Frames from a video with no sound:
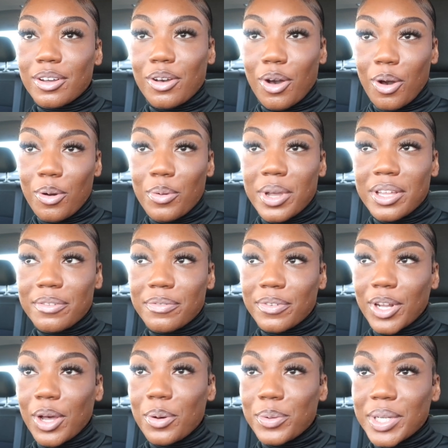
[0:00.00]
going,
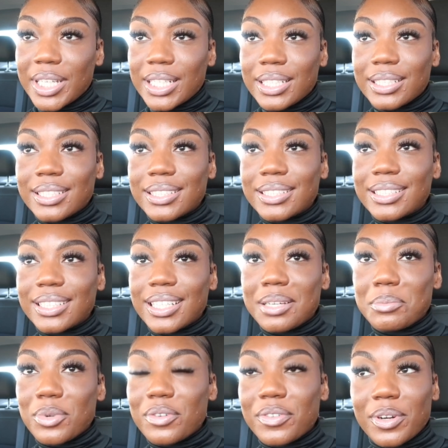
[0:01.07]
flowing,
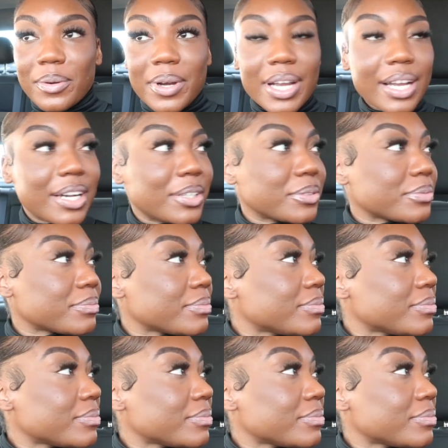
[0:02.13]
and moving around.